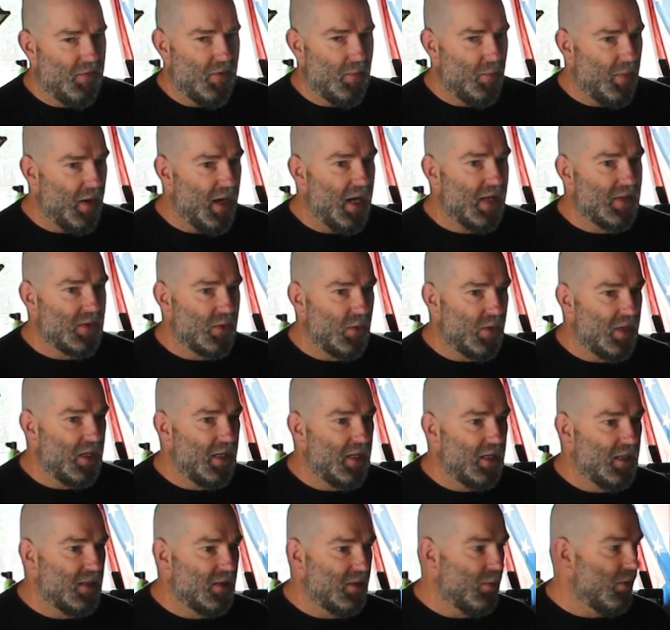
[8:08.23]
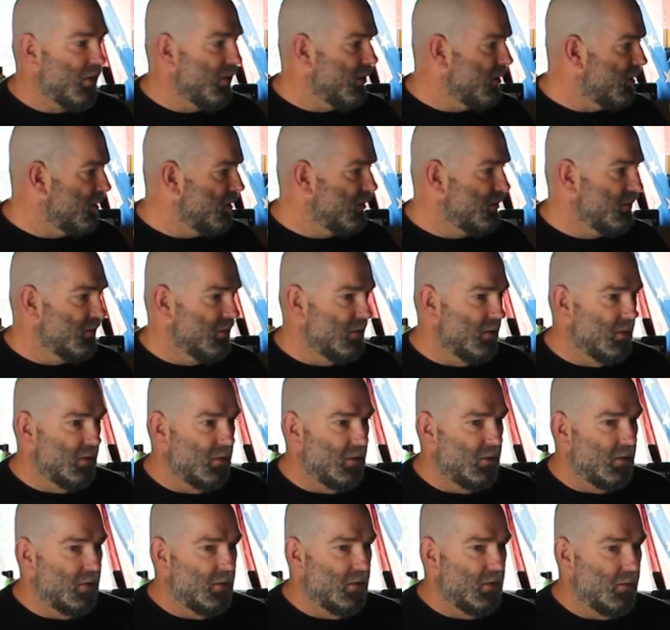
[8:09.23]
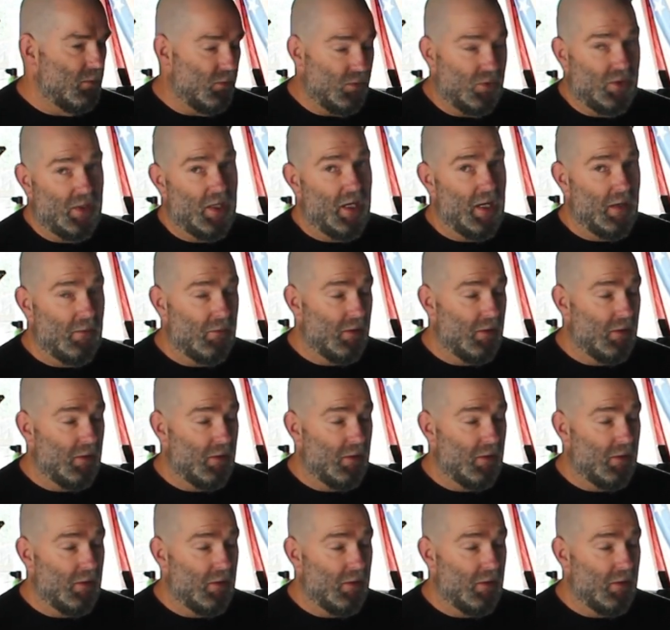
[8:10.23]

the parts are here today